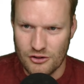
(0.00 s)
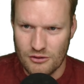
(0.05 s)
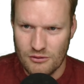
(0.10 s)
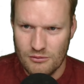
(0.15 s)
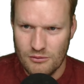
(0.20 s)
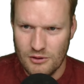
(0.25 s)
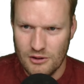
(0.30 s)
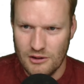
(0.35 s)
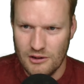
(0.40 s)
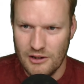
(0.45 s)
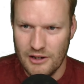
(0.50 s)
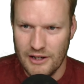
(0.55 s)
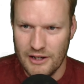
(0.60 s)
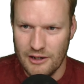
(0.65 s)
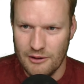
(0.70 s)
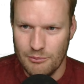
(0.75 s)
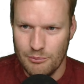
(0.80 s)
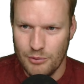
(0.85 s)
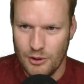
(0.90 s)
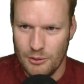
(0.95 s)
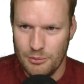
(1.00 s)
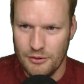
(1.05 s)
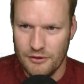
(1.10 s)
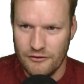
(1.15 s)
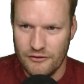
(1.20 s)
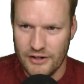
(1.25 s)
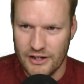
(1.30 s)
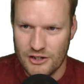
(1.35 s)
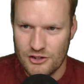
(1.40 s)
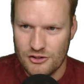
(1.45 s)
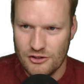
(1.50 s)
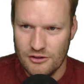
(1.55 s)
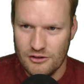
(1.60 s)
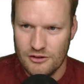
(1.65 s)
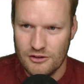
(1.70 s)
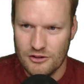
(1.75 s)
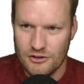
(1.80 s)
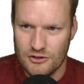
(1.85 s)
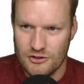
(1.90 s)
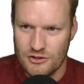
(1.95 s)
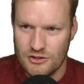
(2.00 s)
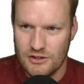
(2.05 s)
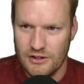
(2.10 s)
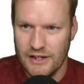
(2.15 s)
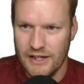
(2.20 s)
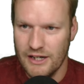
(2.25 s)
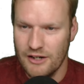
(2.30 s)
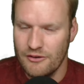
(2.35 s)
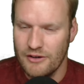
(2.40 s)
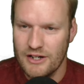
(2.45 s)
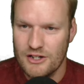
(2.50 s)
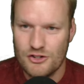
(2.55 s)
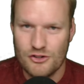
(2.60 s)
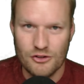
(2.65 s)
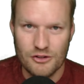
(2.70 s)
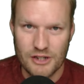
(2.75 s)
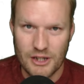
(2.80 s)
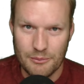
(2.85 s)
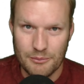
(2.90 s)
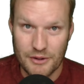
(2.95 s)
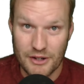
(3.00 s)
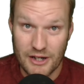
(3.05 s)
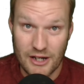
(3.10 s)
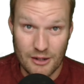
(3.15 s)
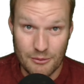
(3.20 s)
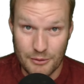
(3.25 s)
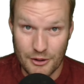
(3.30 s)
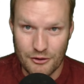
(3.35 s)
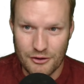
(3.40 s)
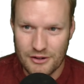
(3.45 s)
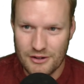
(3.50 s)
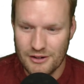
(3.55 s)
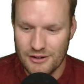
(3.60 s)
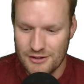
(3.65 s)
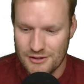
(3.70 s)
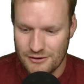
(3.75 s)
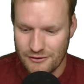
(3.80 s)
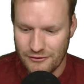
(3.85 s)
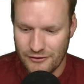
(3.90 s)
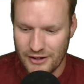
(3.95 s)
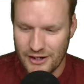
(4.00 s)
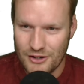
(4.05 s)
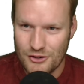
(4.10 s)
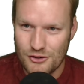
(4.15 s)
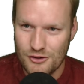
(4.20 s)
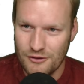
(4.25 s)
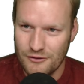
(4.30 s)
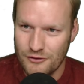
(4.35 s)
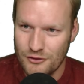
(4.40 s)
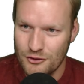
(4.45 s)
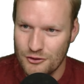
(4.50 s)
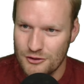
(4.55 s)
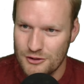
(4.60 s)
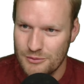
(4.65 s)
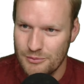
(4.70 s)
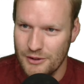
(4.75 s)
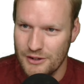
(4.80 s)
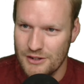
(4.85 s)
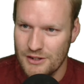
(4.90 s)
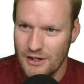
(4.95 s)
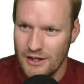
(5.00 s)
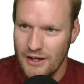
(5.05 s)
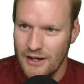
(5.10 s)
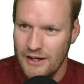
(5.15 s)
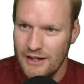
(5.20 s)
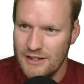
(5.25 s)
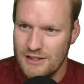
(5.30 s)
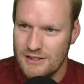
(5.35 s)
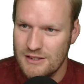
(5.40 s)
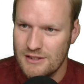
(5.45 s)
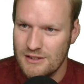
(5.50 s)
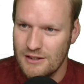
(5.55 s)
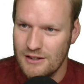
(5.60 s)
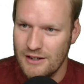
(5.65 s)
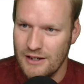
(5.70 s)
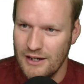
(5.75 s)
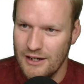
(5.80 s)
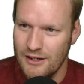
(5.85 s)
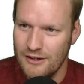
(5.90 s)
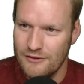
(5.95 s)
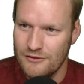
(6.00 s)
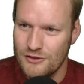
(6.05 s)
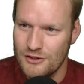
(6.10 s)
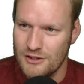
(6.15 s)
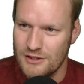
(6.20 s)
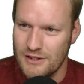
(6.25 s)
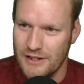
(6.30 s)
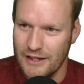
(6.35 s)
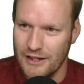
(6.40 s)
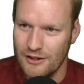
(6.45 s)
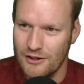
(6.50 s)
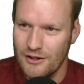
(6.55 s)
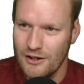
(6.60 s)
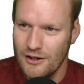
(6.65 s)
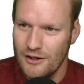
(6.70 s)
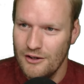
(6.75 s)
Well, a proper fraction, because any rational number can be written as a fraction, of course, but it's kind of just think,